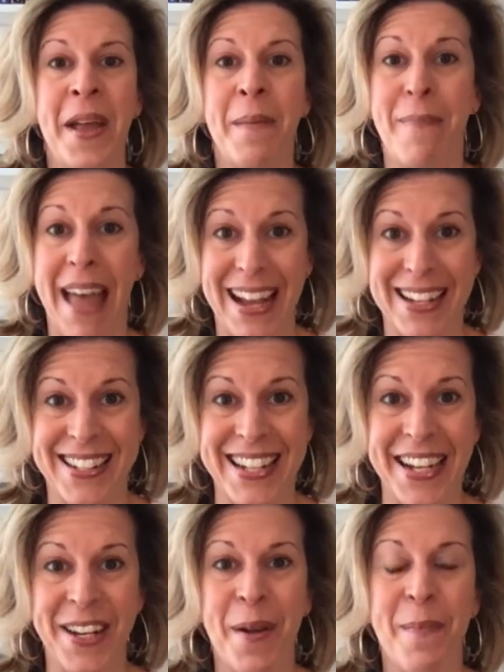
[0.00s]

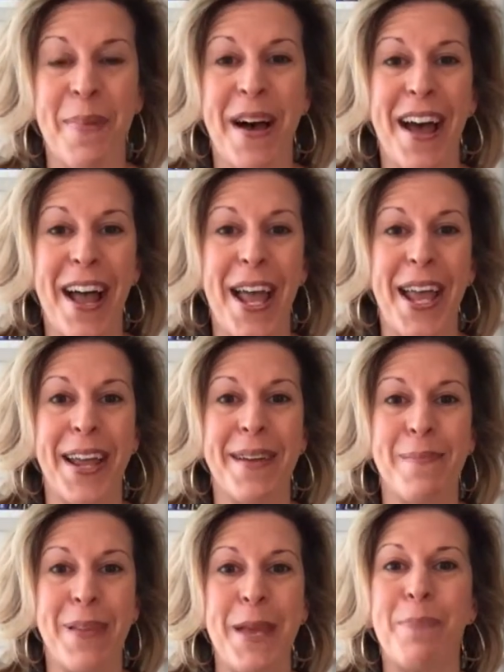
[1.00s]
magazine by
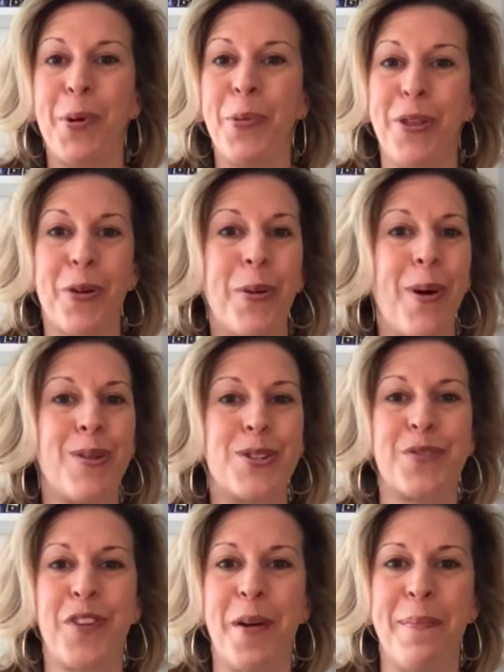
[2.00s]
people with quotes
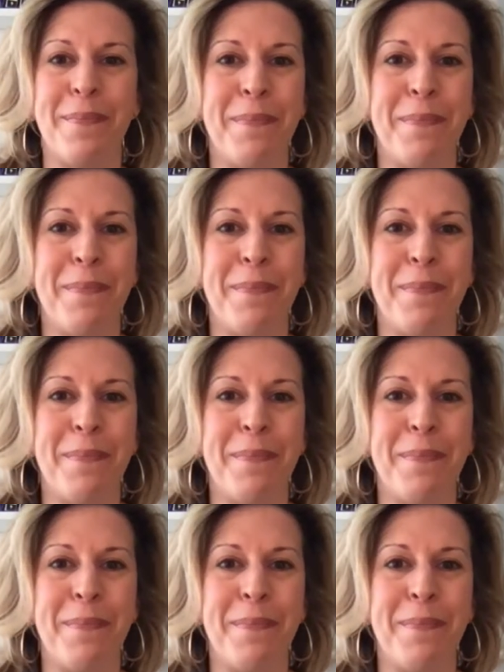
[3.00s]
from